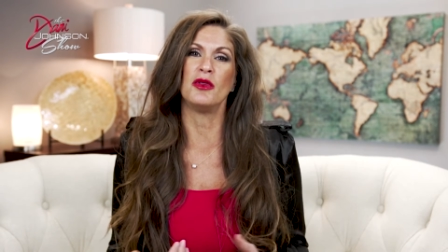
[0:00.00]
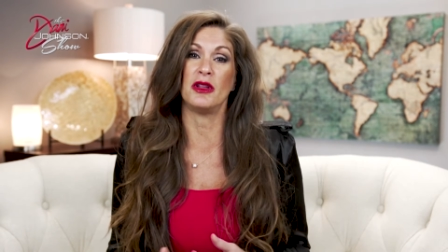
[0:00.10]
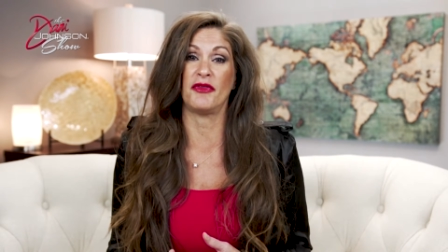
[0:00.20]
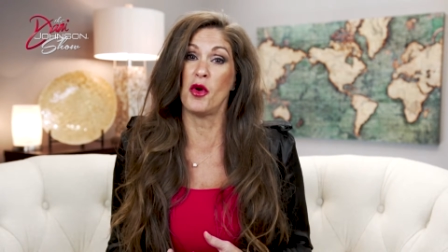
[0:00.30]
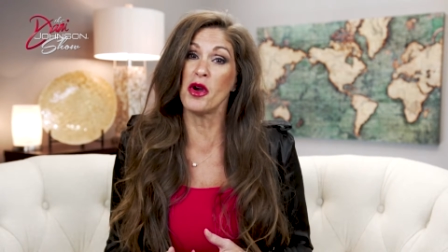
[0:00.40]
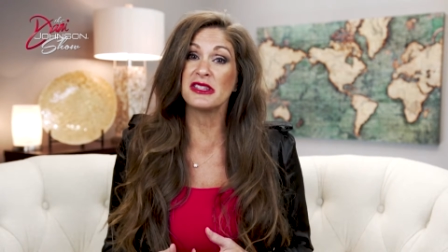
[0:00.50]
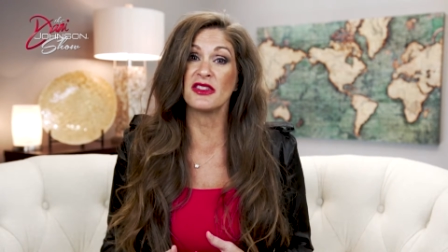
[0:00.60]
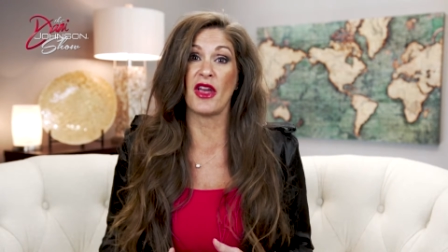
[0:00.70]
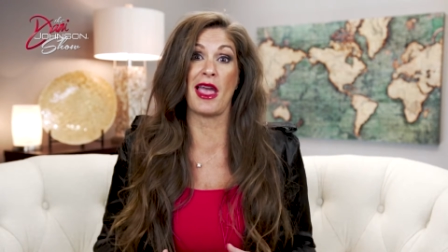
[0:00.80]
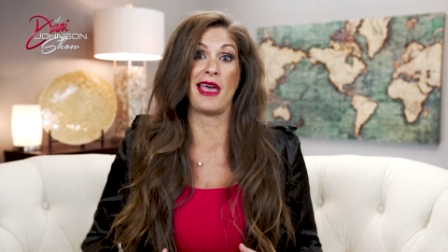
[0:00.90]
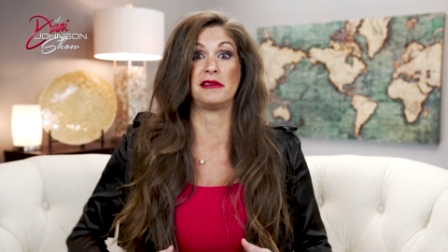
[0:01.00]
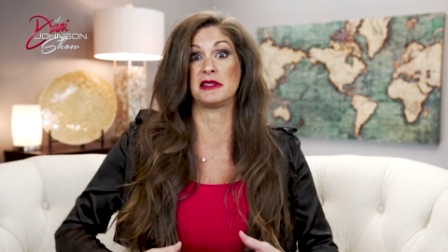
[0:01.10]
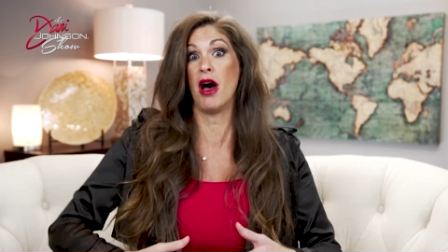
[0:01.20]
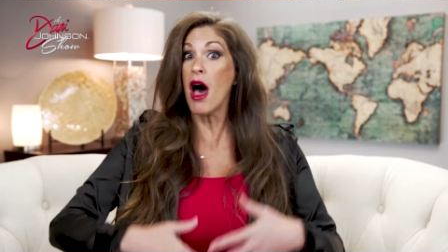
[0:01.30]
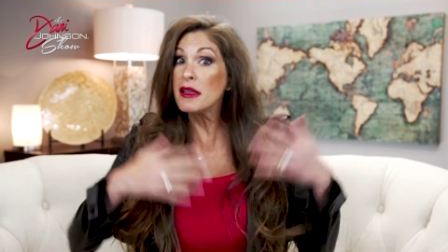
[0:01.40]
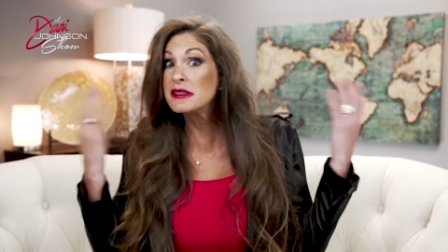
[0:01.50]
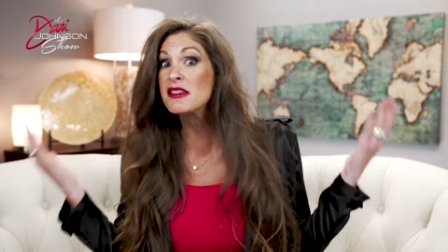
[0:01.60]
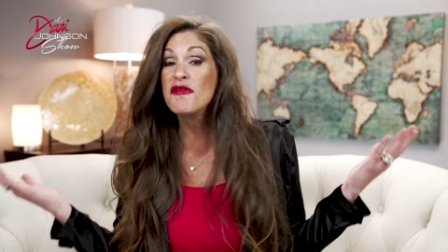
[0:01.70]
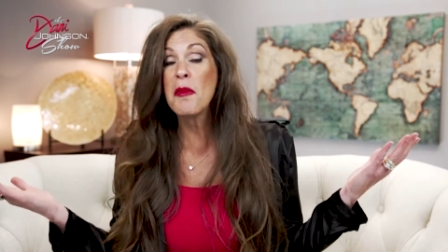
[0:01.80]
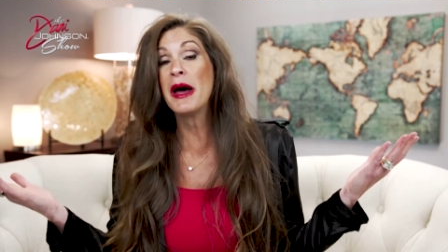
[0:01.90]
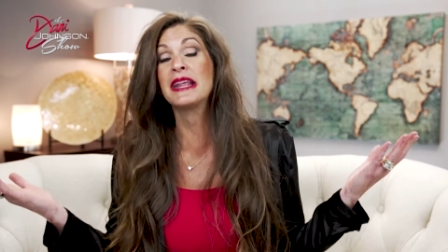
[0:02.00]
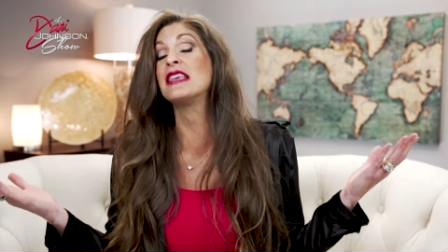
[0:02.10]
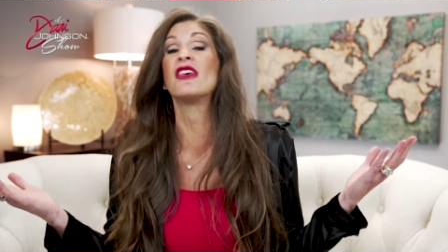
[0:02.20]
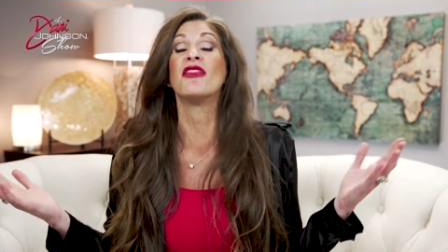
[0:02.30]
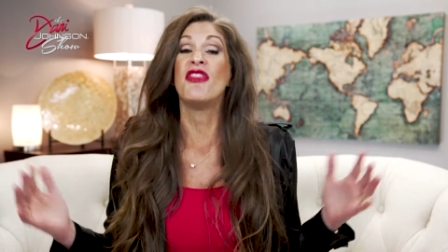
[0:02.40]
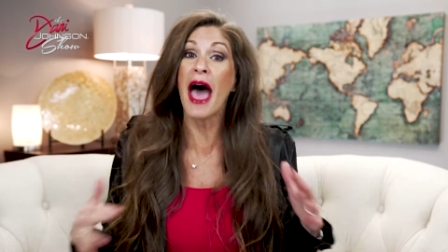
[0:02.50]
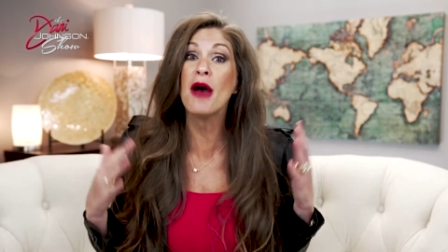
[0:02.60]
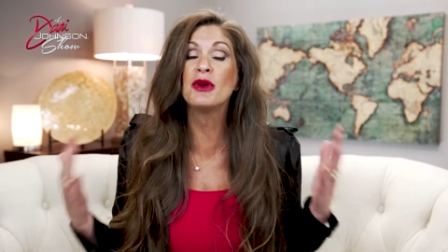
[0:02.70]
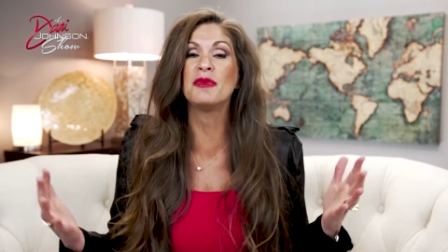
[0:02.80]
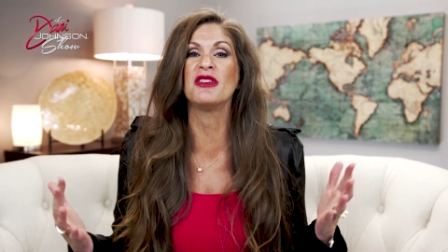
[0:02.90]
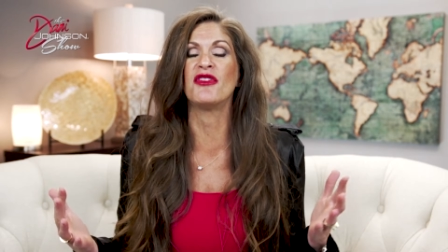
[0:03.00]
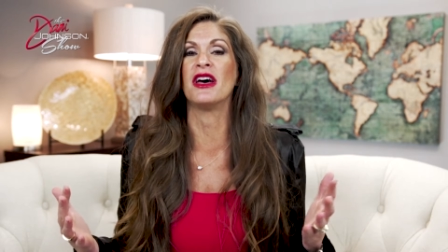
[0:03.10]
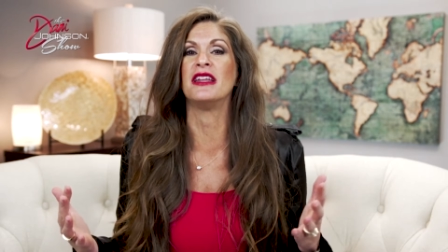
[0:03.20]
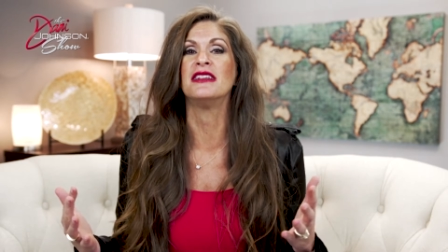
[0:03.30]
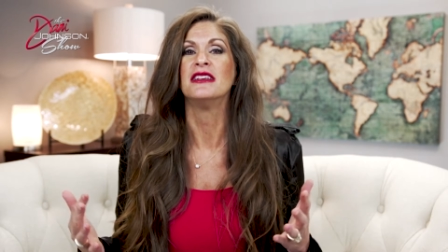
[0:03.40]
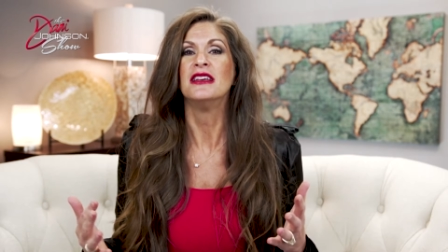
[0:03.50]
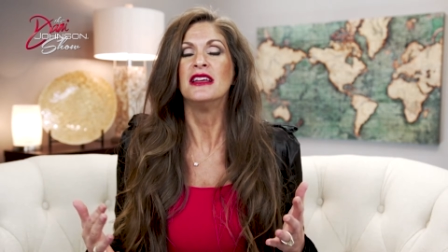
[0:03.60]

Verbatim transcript: well, of course, if I had tons of money, then that would be fun.